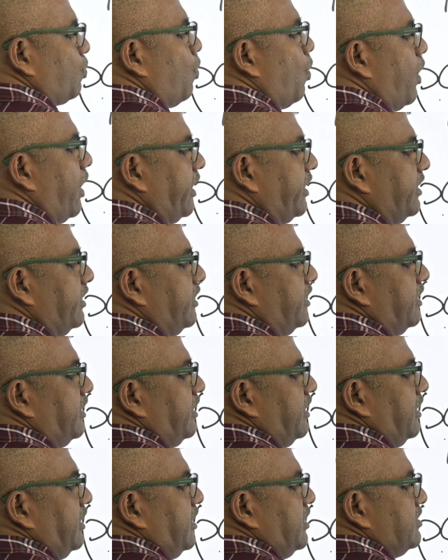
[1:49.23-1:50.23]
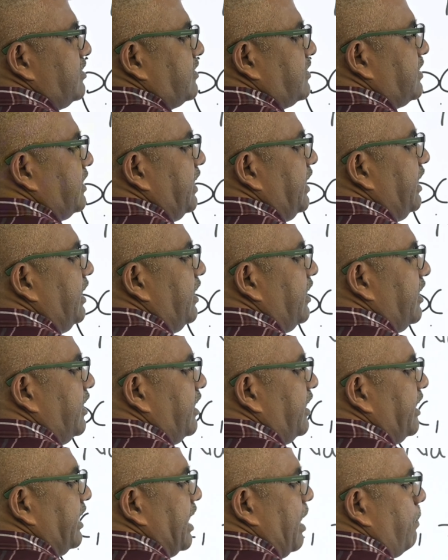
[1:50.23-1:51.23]
1 c
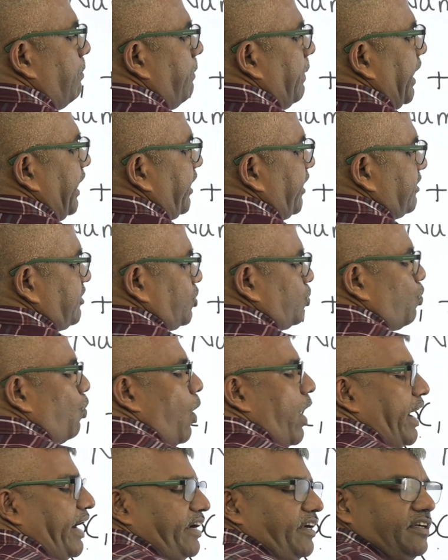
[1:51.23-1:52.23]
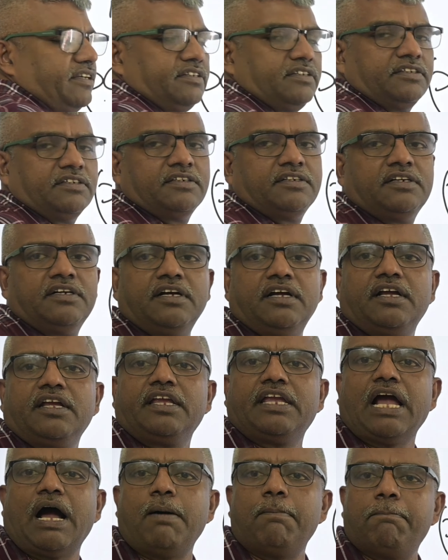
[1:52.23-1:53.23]
m minus 1.
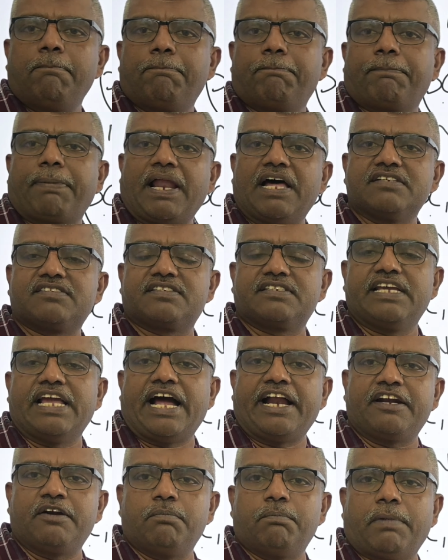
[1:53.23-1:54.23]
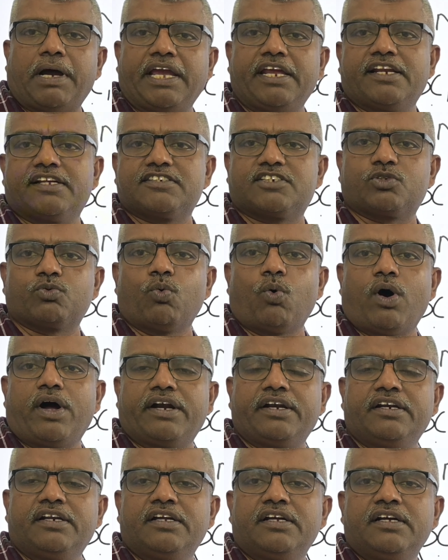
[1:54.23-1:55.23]
M plus n minus
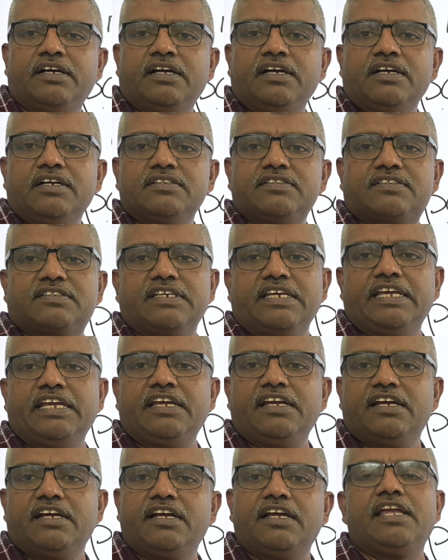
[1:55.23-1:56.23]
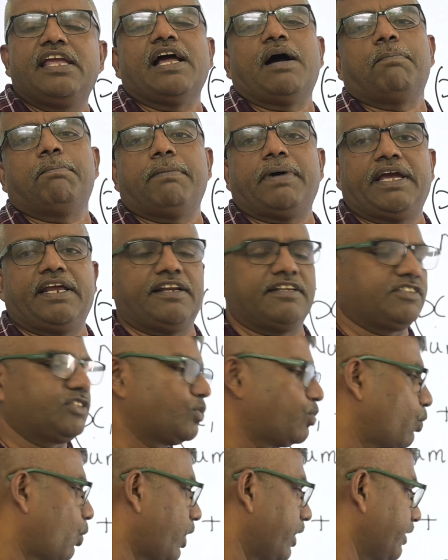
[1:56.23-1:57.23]
1 c m
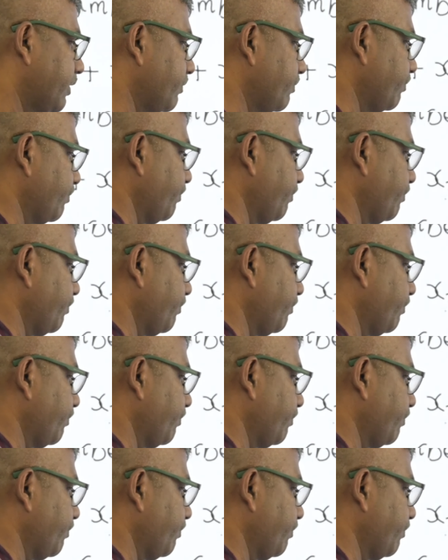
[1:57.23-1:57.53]
minus 1.